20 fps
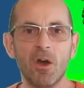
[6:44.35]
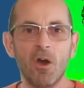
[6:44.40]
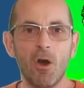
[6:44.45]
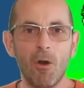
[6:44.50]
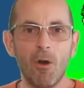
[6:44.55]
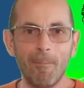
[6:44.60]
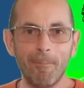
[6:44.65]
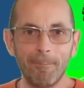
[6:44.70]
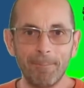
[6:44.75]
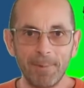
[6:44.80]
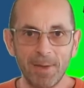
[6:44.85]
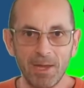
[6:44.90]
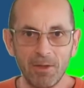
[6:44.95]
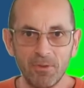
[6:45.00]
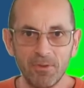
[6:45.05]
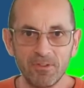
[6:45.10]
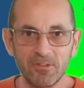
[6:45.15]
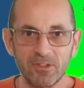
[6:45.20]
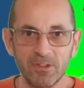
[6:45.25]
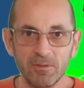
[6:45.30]
On
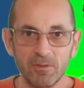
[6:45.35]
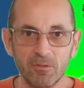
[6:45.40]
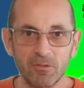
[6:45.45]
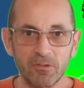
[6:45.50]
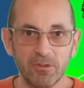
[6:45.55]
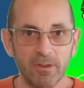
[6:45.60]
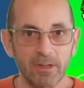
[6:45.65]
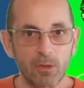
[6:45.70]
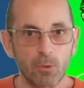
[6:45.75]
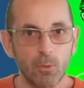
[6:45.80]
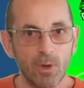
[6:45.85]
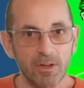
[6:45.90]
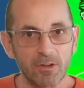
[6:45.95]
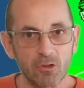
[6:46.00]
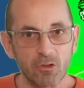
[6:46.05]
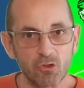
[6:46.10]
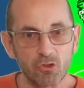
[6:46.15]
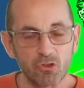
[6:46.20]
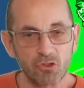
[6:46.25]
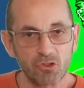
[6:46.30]
balance, it looks like quite
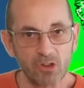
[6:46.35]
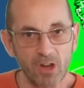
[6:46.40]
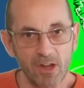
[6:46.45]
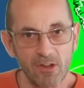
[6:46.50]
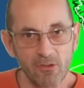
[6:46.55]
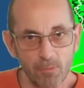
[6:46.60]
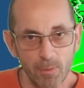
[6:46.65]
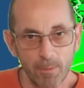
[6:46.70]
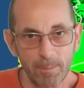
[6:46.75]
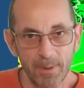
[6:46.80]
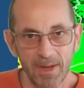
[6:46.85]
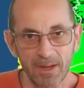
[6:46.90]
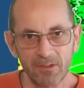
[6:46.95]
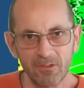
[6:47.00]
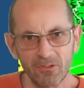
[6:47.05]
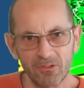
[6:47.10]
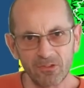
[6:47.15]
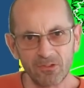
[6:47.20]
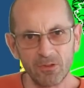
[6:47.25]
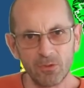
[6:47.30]
a changeable
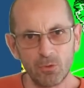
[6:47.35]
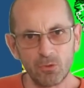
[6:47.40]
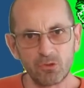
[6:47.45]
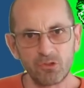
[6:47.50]
pattern still.